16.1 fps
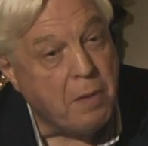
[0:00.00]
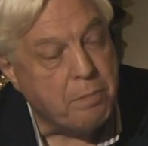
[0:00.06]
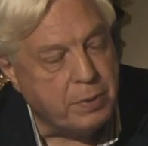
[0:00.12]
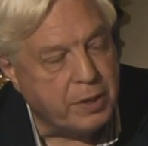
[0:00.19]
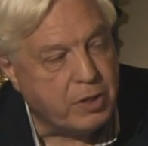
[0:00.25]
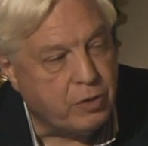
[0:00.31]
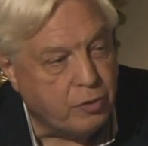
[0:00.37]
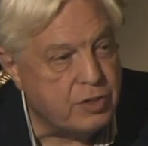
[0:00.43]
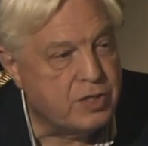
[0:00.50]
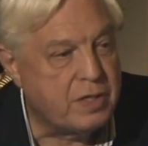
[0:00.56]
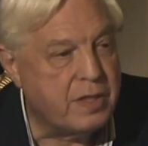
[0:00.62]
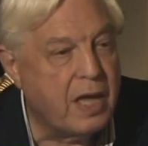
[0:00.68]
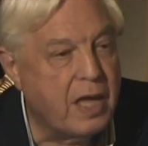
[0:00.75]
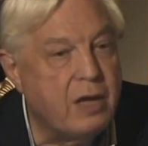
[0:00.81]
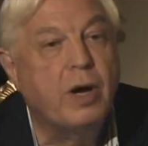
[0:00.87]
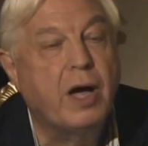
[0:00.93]
because
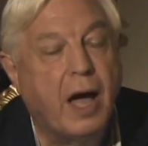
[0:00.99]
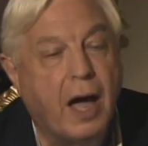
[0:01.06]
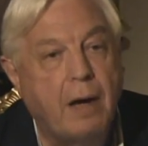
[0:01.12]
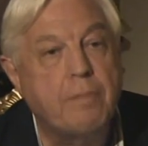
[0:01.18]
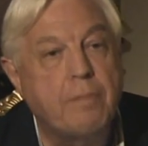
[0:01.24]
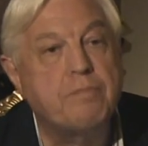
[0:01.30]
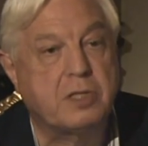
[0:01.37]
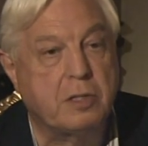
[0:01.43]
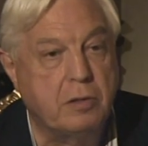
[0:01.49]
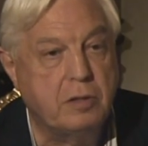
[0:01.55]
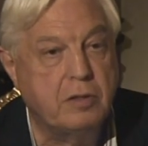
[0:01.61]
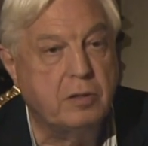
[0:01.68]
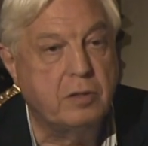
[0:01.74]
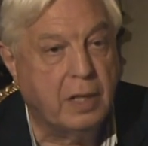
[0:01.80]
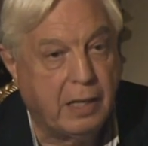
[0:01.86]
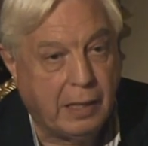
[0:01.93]
they were
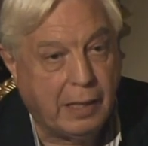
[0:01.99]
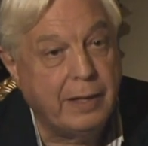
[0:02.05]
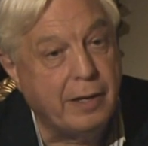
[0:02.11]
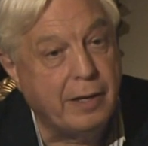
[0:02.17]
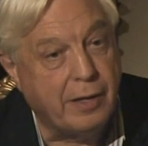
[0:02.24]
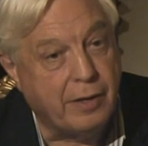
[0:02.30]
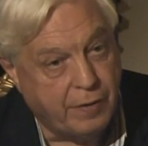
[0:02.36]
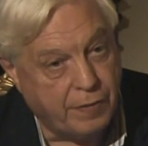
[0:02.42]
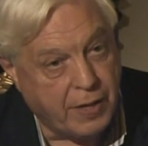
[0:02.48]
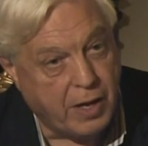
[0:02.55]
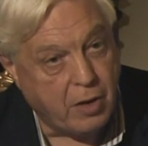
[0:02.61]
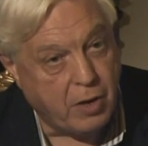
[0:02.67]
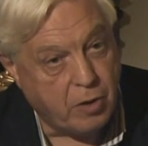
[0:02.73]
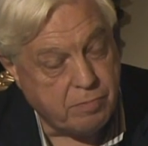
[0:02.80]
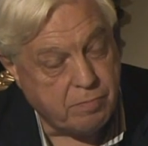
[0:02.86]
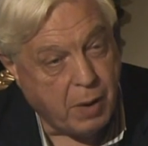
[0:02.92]
absolutely clear in
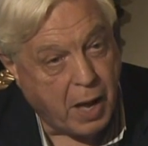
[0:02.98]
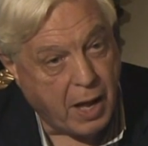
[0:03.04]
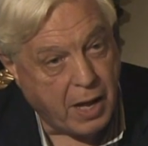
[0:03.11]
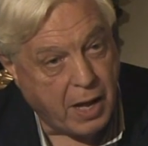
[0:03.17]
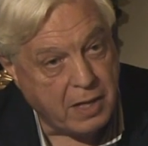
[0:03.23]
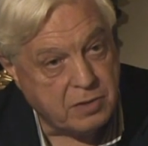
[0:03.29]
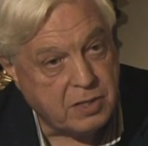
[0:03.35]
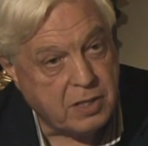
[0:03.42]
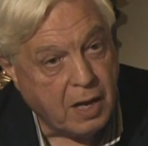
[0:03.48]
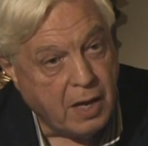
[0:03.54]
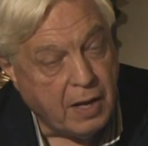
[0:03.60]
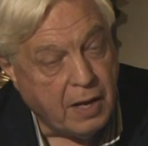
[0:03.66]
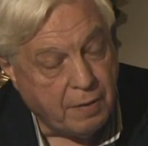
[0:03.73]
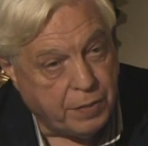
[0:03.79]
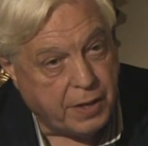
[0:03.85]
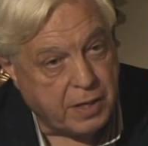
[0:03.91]
their own minds
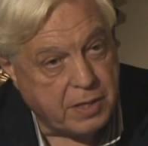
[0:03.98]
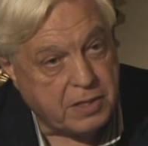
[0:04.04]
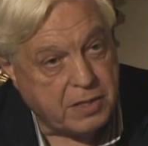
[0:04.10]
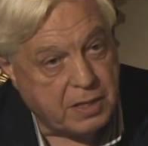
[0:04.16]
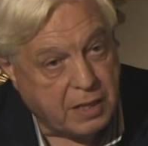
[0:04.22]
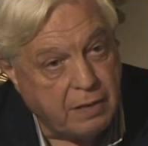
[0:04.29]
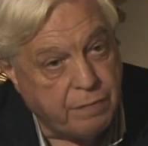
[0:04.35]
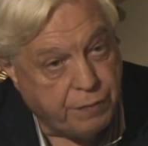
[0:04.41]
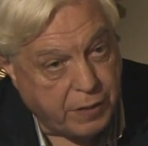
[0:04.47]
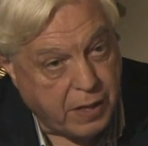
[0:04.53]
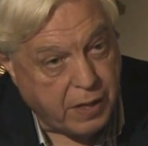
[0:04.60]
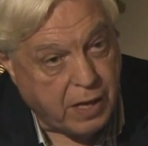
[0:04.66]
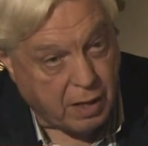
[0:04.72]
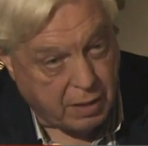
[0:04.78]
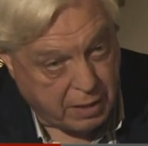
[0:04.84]
that if the